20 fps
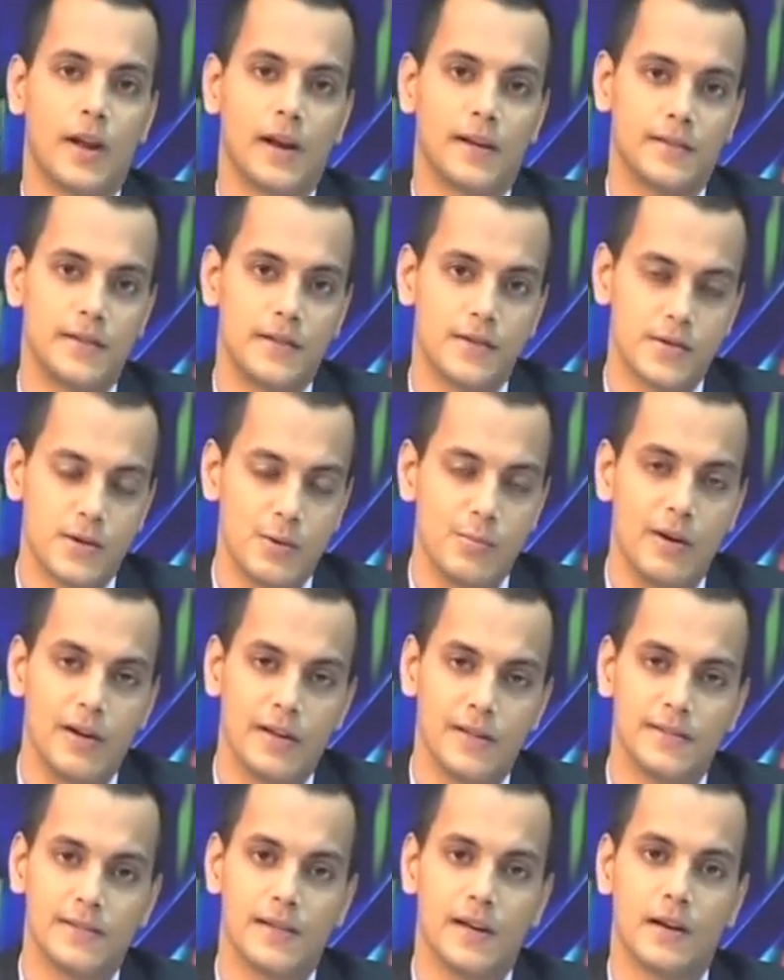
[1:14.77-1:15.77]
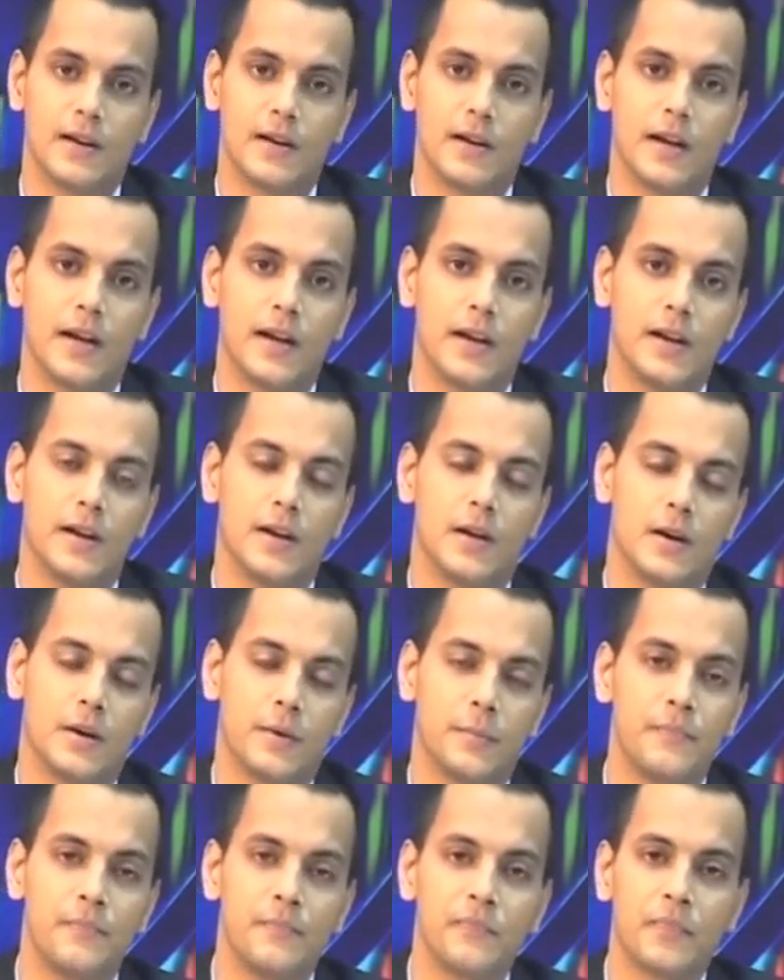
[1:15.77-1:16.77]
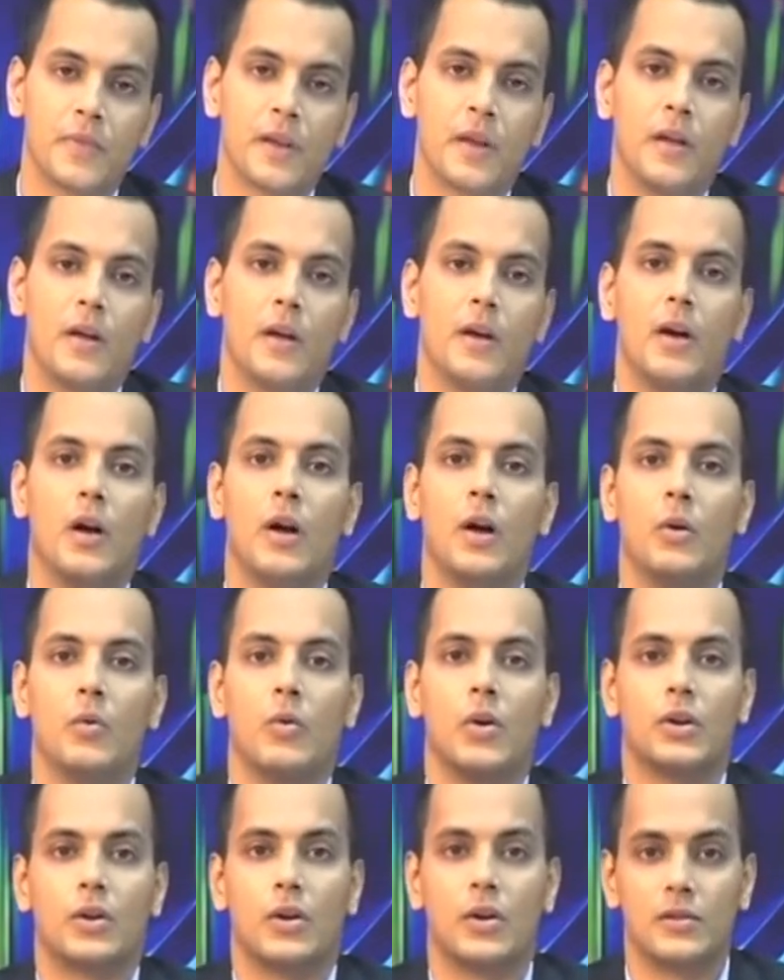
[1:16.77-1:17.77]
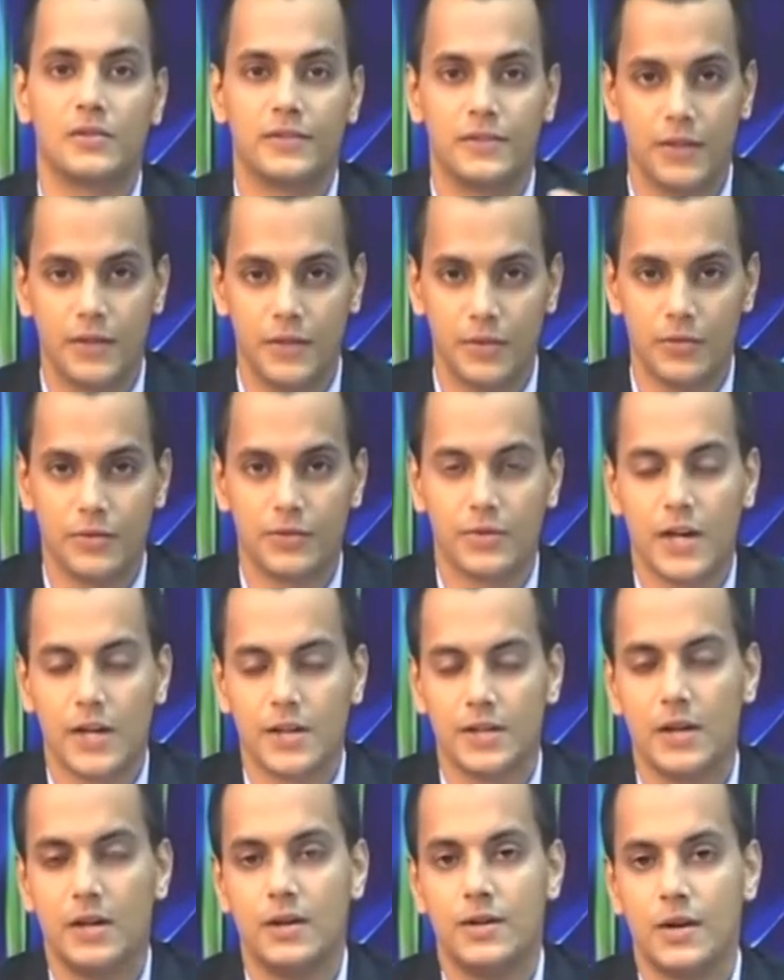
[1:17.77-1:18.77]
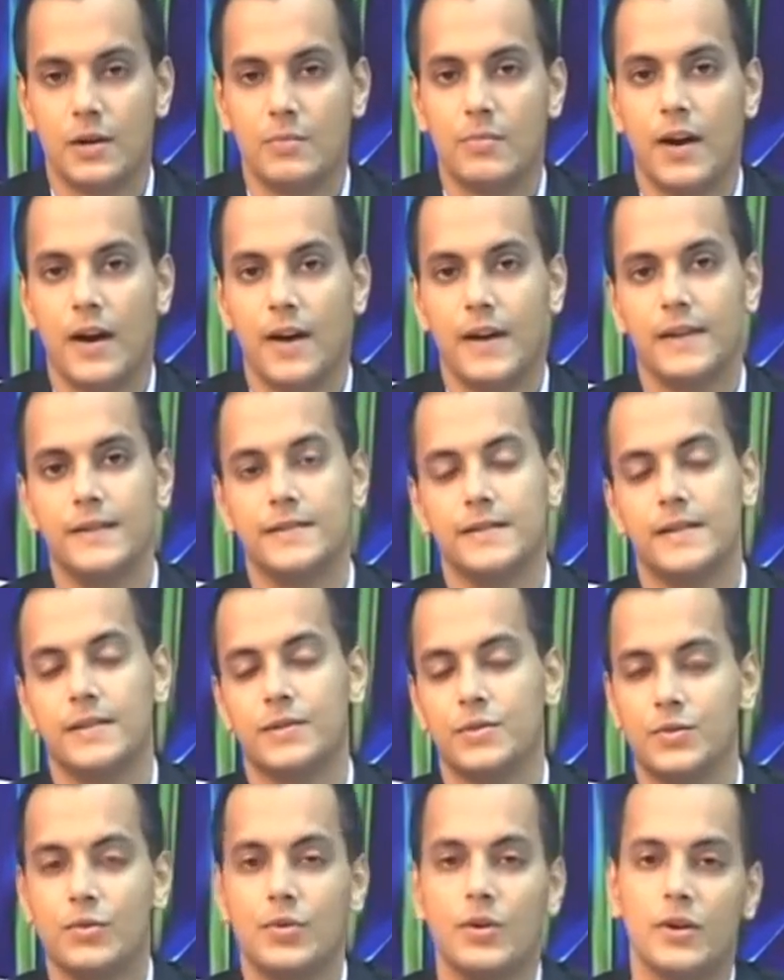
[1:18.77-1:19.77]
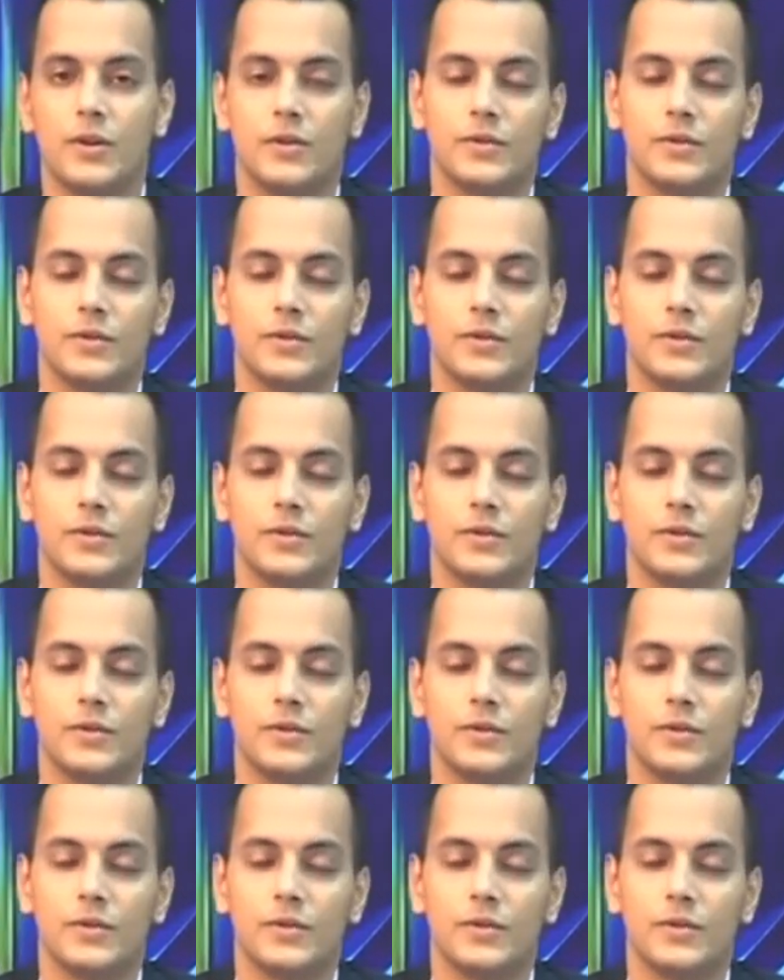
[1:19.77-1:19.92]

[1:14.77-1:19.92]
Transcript: turbines in general about impulse and reaction turbine types of axial turbines talk about um,